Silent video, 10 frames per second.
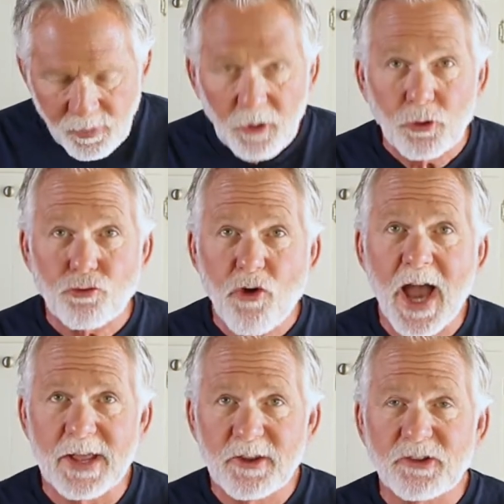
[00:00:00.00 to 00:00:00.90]
So
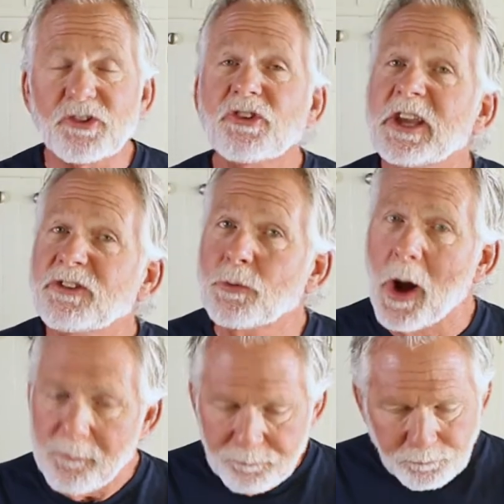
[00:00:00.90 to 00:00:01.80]
try it. This is an easy
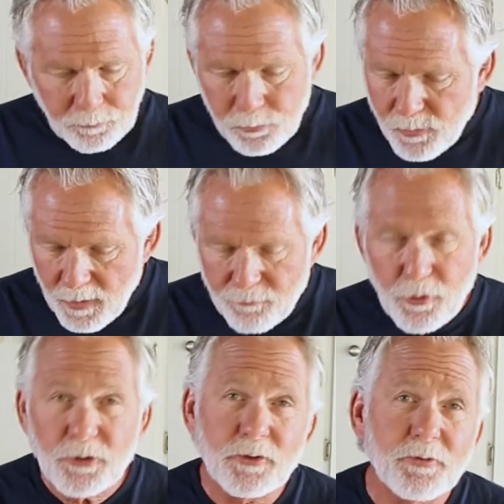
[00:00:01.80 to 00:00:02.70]
one.
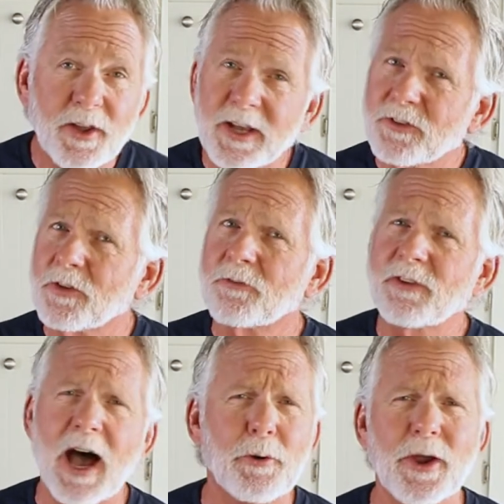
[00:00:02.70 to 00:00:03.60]
Frosted Flakes,
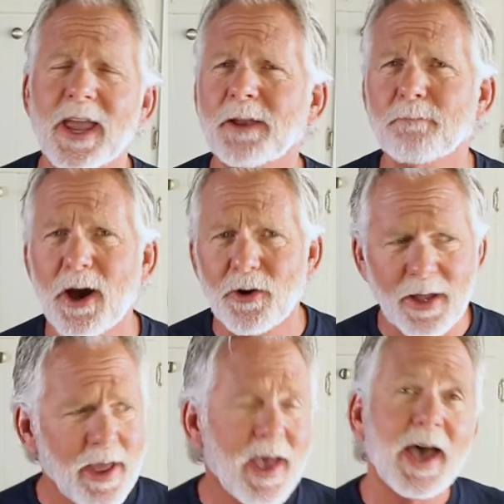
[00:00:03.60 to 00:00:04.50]
flour, egg, milk,
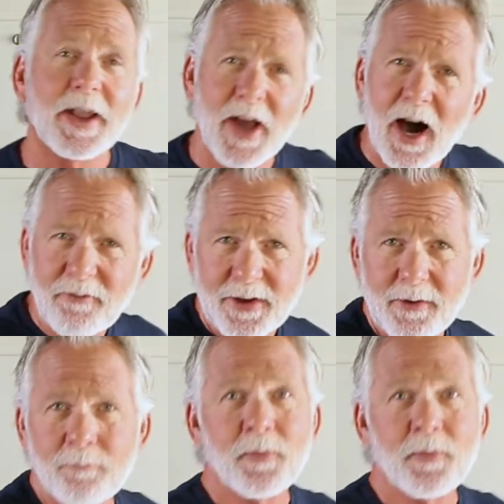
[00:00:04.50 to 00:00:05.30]
and oven.